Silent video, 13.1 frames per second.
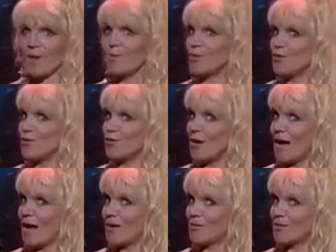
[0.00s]
I were you,
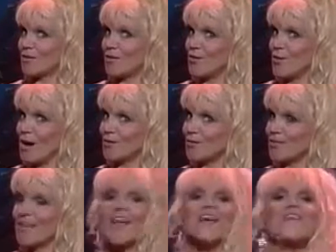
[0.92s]
I would go
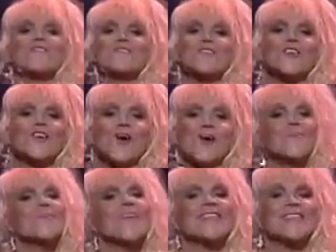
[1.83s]
out. Virgo,
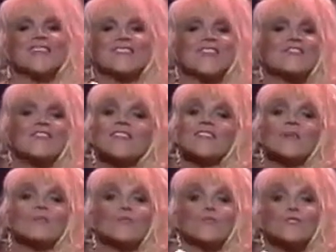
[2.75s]
there's
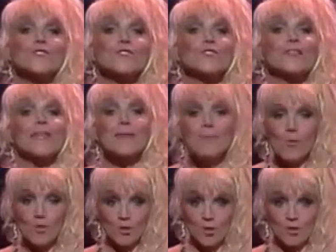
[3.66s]
definitely a personal,
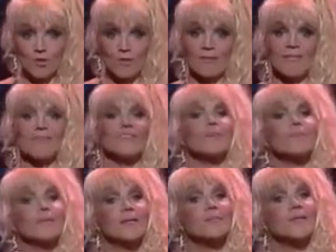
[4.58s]
emotional
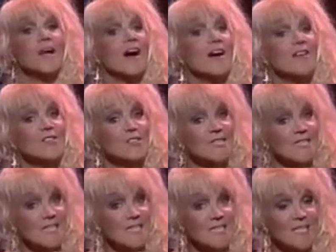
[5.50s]
development behind the
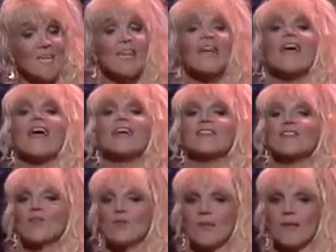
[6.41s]
scene, and
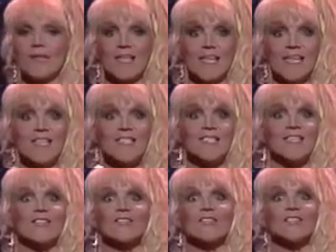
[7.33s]
in career, things
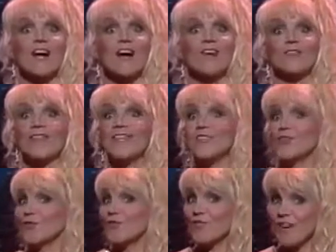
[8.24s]
settle down in
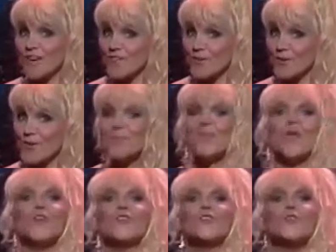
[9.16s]
your favor.
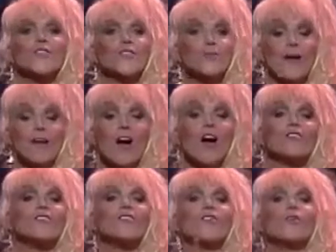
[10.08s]
You attract
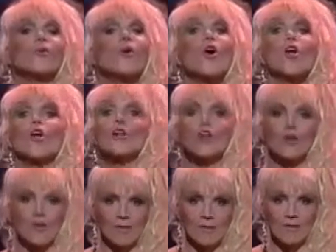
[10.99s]
also
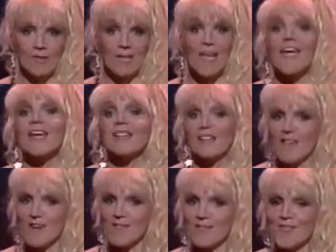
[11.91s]
loyalty in
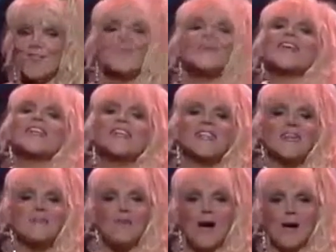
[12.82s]
love.
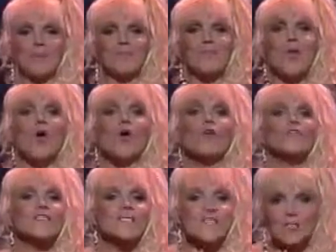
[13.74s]
Libra,
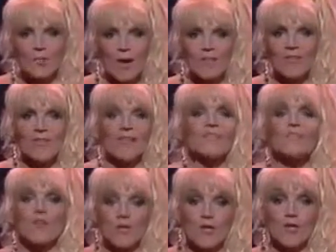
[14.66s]
overseas
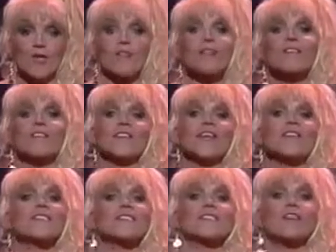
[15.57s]
traveling, very good.
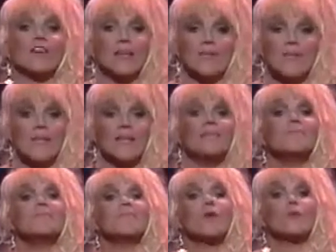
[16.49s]
Finances are coming in.
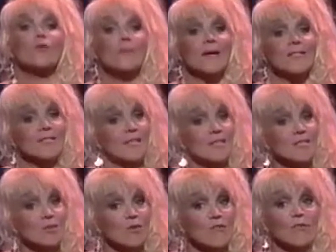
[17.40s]
Romance is
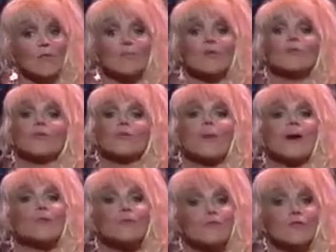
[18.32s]
also available with
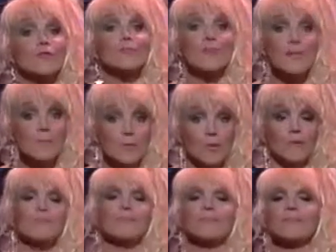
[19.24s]
powerful
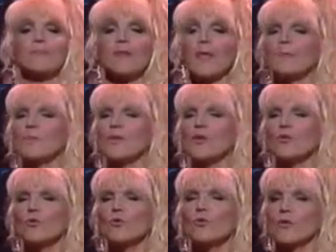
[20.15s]
people. Be
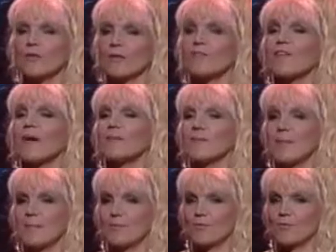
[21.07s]
cool with family
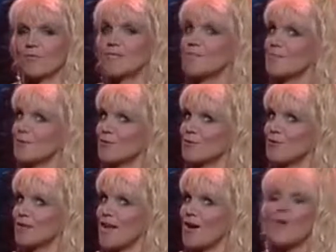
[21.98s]
members, it's better
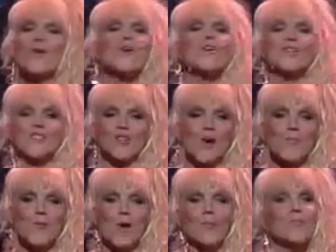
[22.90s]
for now.
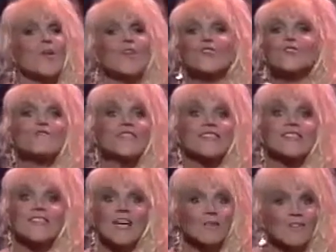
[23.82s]
Scorpio, you
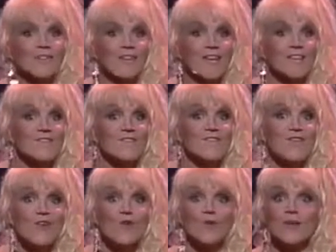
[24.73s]
feel terrific and
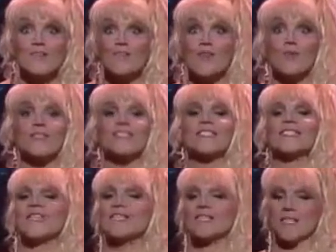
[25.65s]
very, very
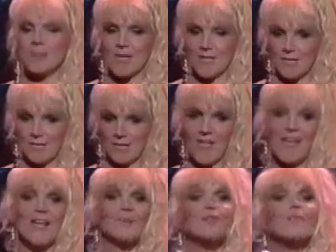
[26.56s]
sentimental.
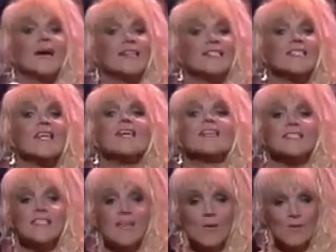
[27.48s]
In romance,
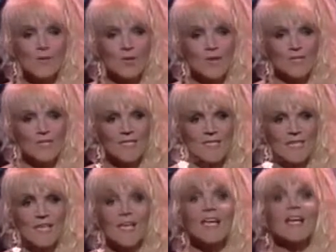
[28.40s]
say what you have to
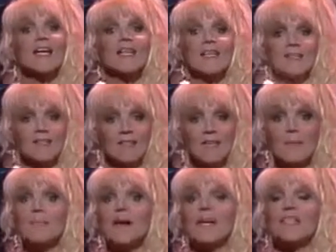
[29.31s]
say
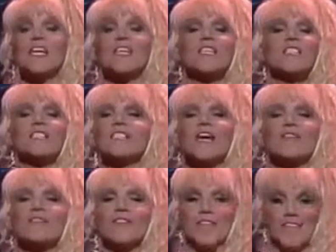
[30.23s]
clearly but
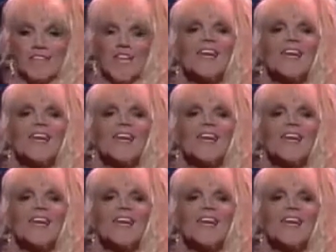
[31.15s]
softly.